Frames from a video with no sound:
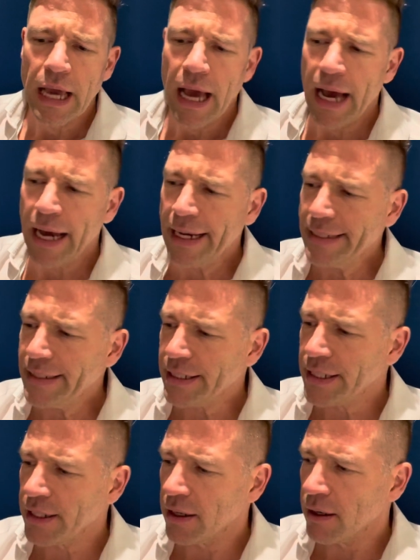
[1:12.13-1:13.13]

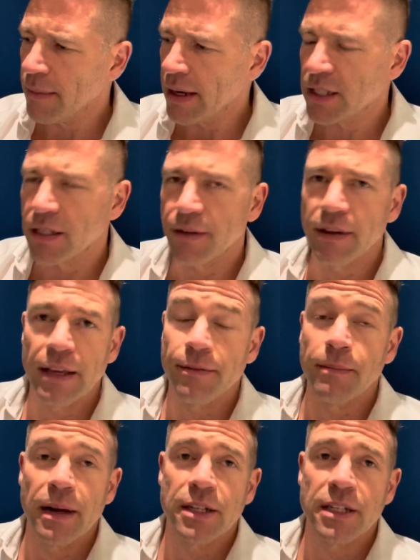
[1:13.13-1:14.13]
And managed to
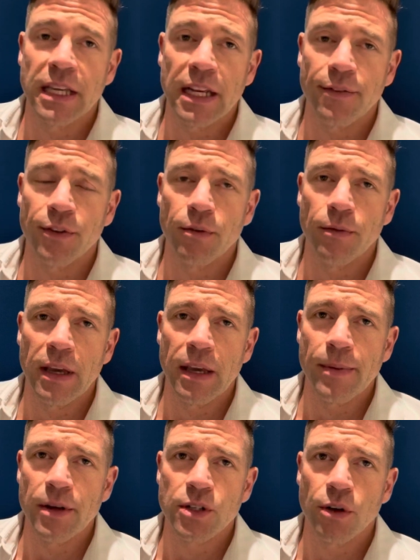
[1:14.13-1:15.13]
even managed to get a few
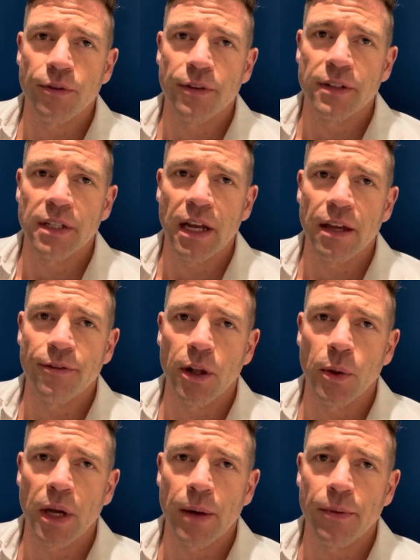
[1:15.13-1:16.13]
emails off today
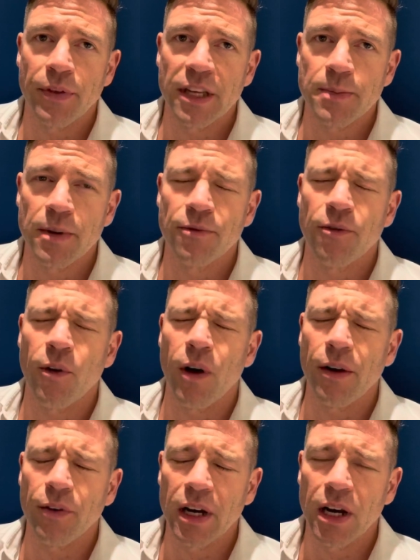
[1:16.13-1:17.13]
following up with things, but
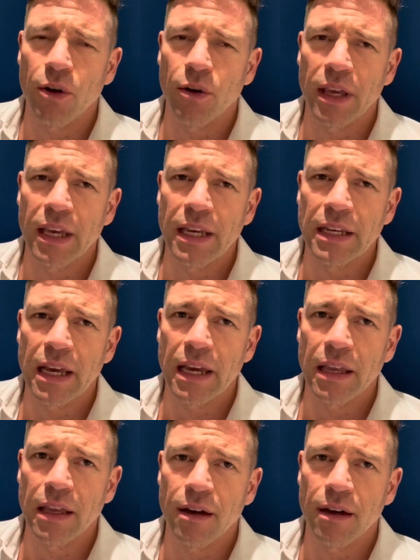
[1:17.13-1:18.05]
very, very low key day.